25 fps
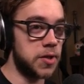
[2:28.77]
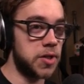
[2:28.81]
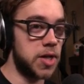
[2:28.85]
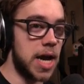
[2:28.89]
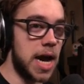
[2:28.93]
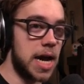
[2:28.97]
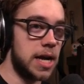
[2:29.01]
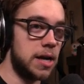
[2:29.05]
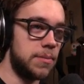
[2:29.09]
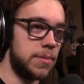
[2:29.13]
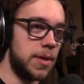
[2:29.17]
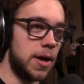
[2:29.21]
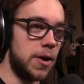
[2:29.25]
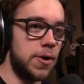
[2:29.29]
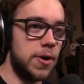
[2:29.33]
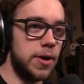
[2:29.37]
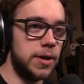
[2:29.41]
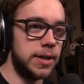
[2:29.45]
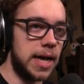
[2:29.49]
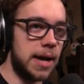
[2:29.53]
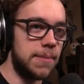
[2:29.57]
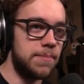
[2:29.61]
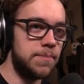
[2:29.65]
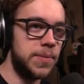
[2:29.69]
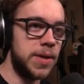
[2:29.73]
got him, though. Hold
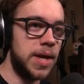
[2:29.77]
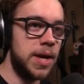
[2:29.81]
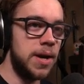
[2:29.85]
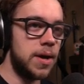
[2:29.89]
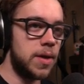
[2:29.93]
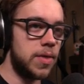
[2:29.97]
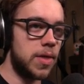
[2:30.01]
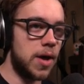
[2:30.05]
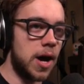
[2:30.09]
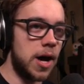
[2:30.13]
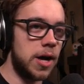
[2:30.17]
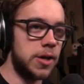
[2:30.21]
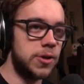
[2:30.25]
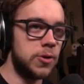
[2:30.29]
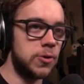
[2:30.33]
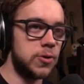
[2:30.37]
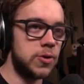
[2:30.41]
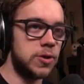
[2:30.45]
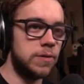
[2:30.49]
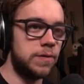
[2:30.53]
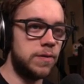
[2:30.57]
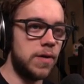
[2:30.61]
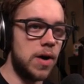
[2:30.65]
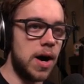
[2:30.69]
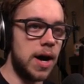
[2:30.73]
on. The
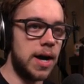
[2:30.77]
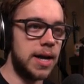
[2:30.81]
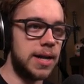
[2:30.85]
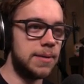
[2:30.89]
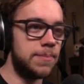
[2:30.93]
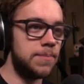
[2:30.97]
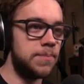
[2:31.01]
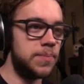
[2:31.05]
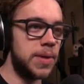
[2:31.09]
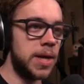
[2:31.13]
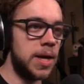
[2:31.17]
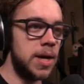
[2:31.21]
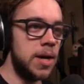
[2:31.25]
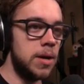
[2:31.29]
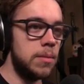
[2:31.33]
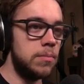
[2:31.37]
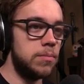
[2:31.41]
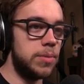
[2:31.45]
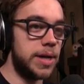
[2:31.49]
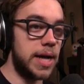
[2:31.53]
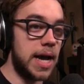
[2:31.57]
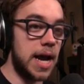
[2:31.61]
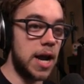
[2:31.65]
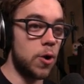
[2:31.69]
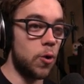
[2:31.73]
hunter's fun,
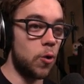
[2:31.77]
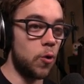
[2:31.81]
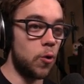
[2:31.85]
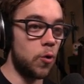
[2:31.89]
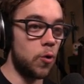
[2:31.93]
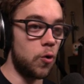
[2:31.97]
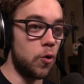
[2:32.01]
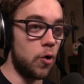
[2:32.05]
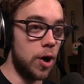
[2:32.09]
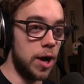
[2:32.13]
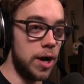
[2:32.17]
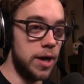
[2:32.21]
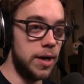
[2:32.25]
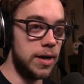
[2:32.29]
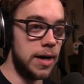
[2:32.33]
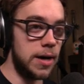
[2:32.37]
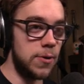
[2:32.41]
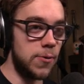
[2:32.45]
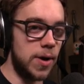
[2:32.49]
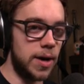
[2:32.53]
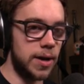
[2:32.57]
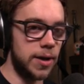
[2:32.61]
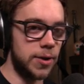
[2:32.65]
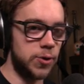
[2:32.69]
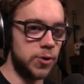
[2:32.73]
but I really
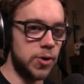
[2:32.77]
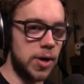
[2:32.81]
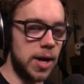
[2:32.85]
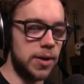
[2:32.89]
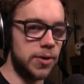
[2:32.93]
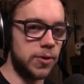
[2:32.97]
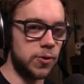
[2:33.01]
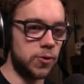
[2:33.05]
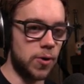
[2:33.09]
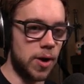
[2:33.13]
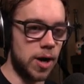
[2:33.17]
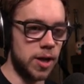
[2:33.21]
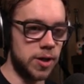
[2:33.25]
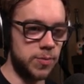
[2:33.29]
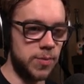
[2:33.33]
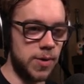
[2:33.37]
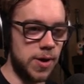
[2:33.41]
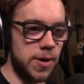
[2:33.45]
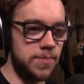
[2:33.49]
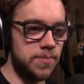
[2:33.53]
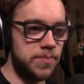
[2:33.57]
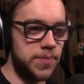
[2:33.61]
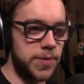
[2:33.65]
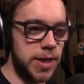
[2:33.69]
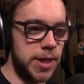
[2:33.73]
want to try out the
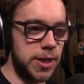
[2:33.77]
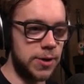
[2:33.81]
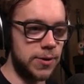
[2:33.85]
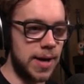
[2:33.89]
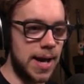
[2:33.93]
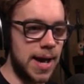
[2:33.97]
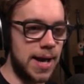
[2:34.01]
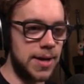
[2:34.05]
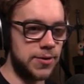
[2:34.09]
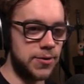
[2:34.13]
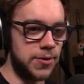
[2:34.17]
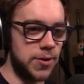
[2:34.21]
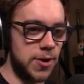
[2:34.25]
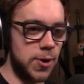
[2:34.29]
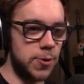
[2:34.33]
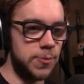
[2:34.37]
crossbow. You guys know